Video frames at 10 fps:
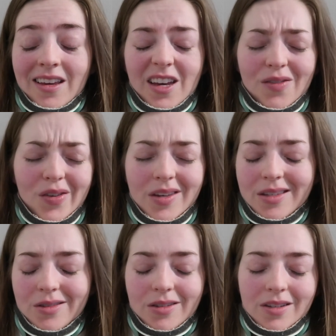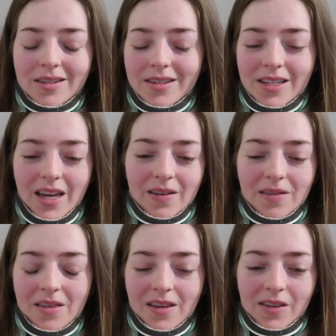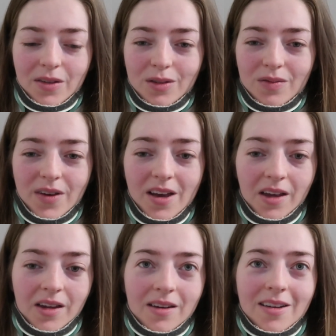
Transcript: I feel like he's just gonna say everything looks fine,